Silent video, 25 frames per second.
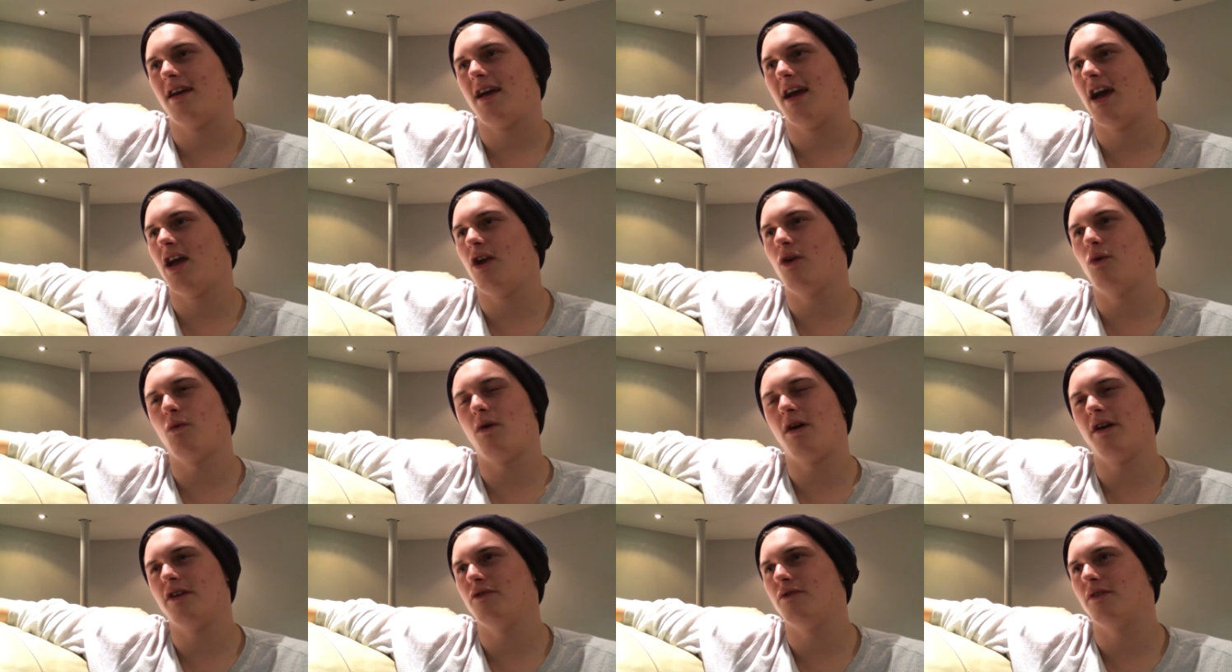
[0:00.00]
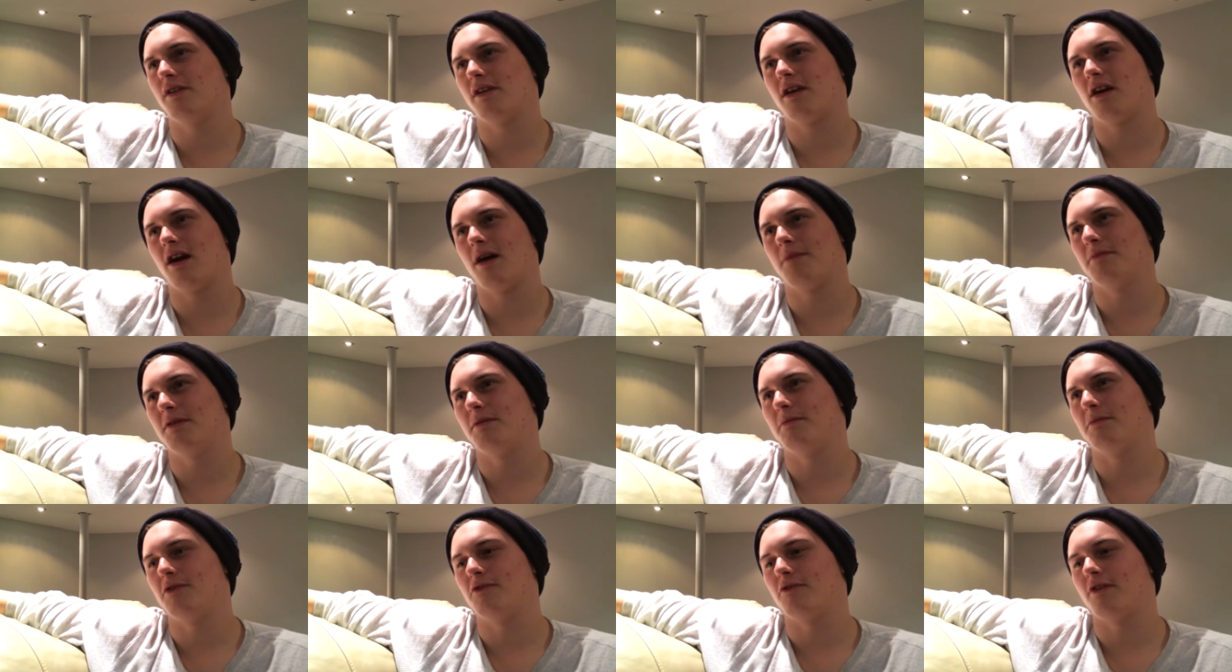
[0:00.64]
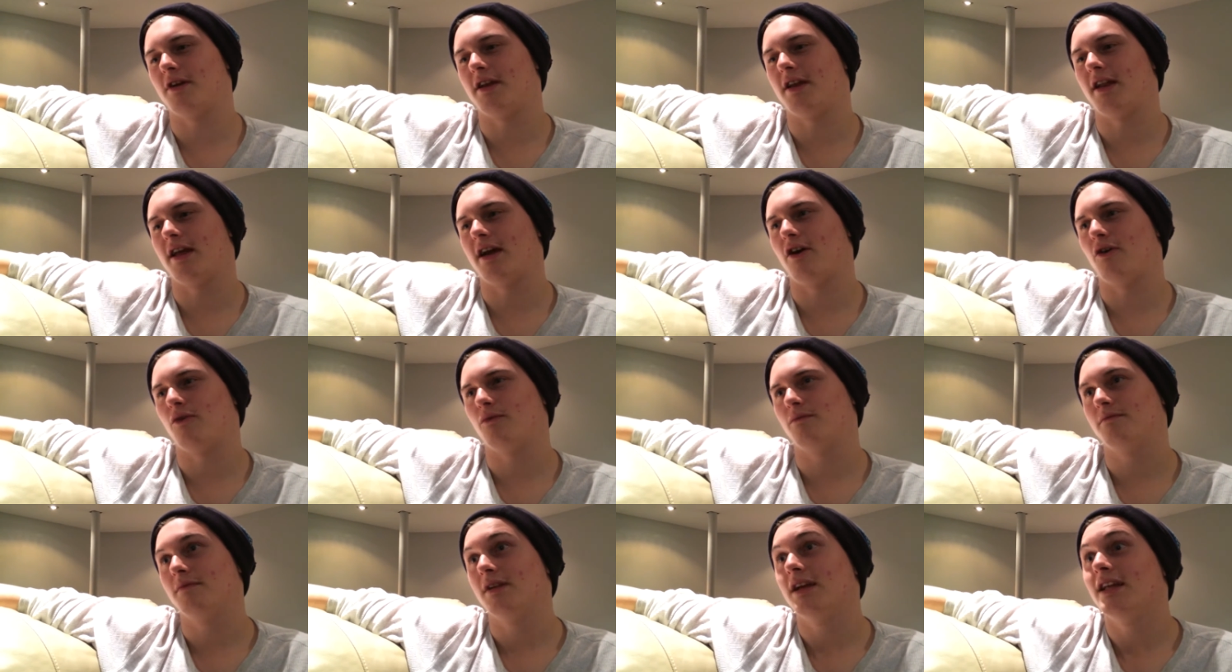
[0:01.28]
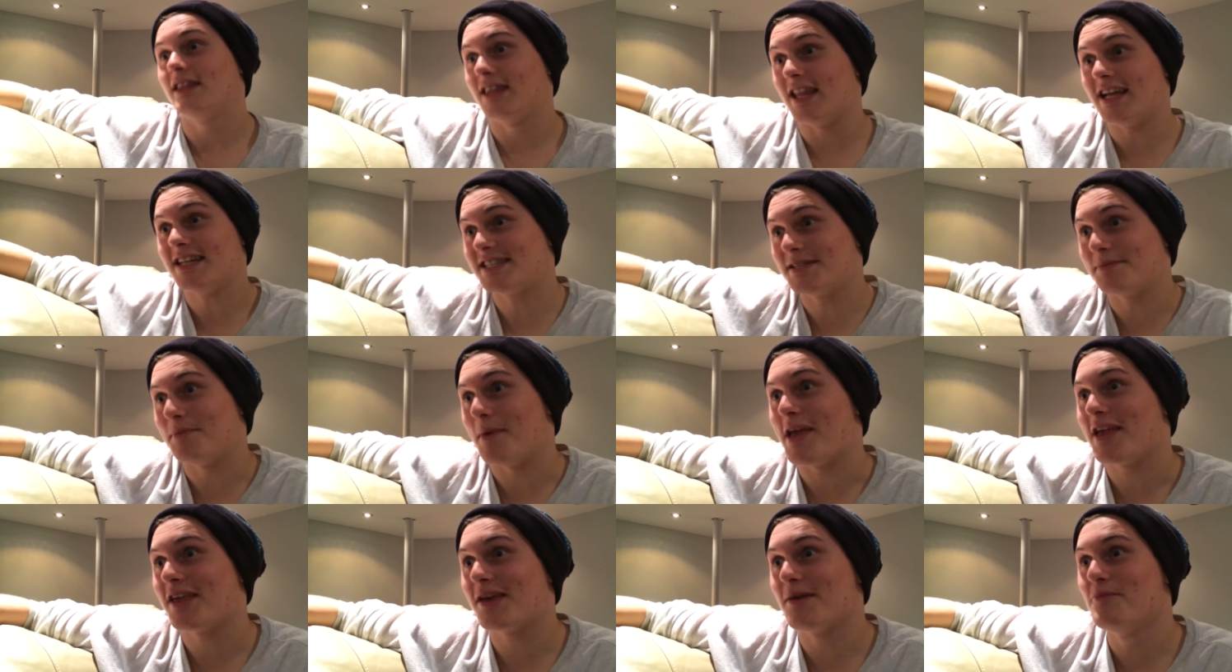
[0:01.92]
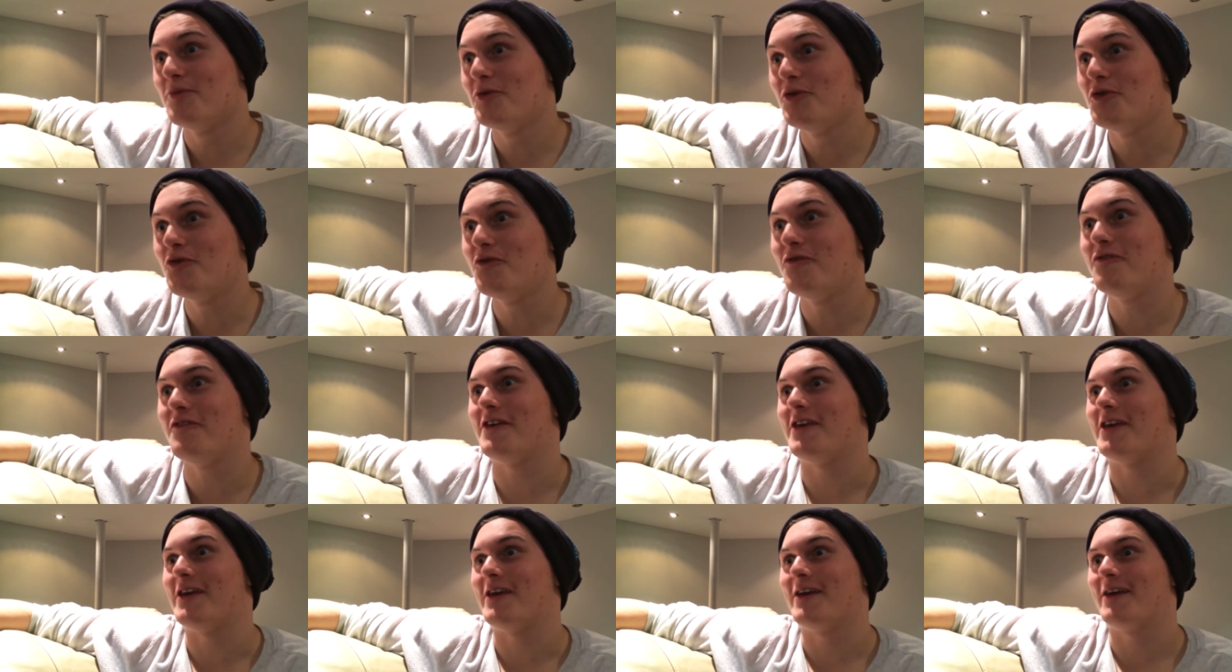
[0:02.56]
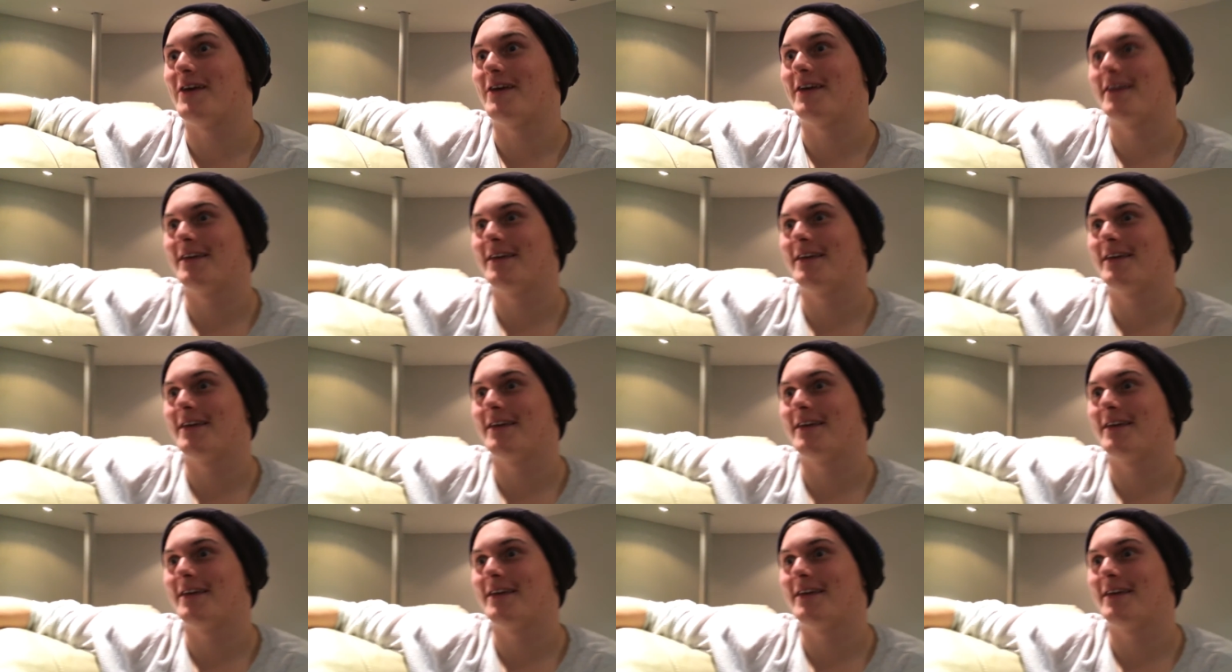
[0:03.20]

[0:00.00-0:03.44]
I don't want you to come in me right now. Let's make a movie.